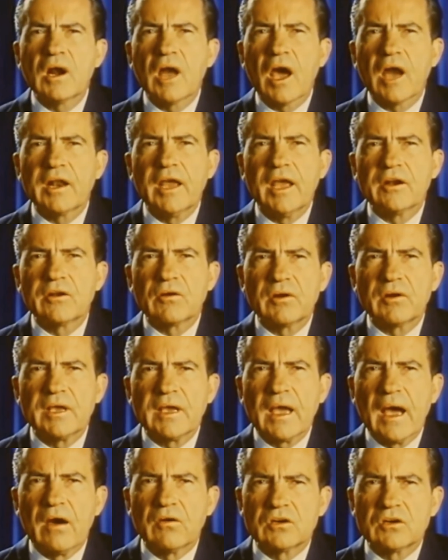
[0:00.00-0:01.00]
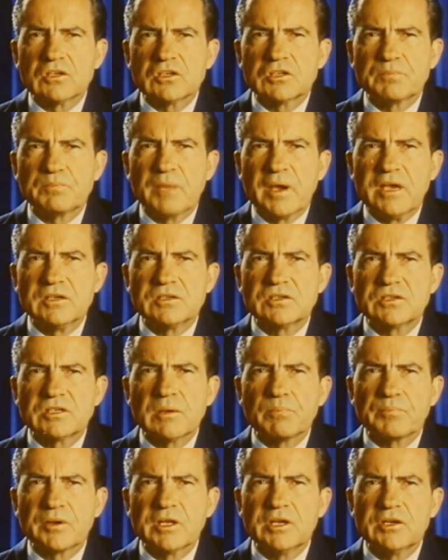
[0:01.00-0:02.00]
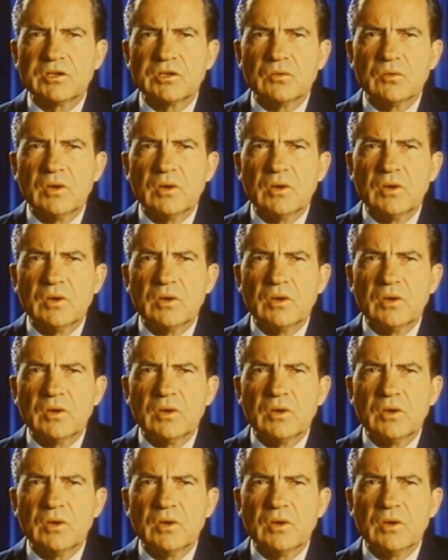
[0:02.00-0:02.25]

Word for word: We are not entering outer space simply